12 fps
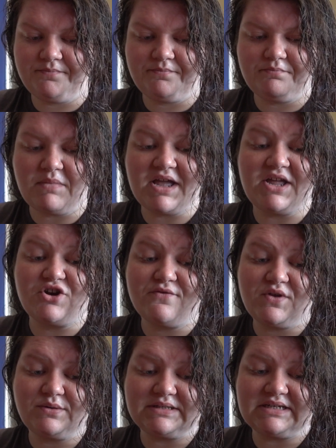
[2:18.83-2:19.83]
my
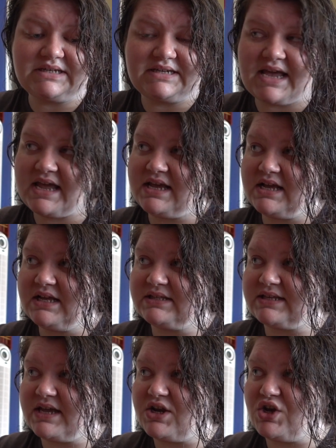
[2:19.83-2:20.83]
interview is today, it's
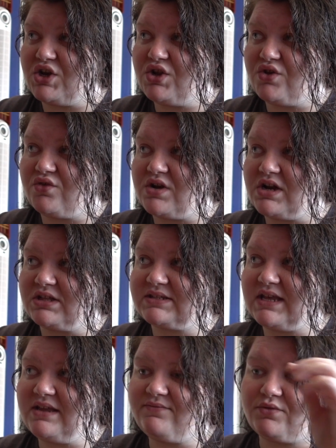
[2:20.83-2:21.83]
at noon and it's
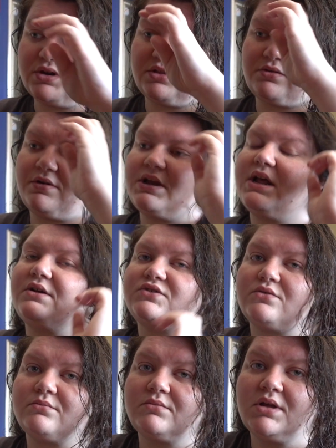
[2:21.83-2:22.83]
8:43 right now, so
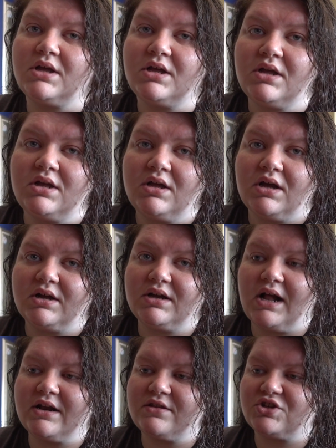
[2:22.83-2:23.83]
I'm
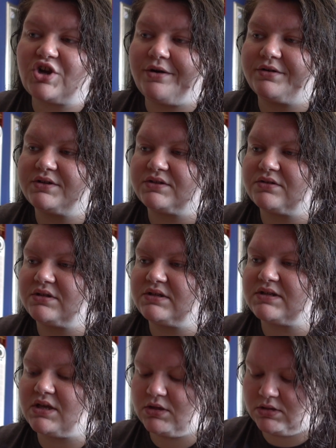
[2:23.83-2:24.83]
not in the shower as early as
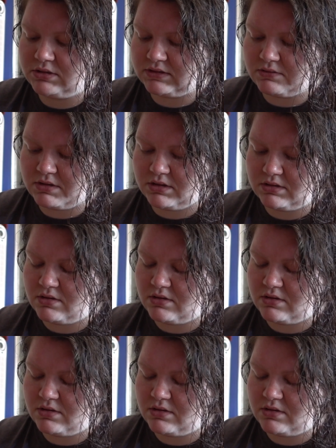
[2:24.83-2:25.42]
I could, so I could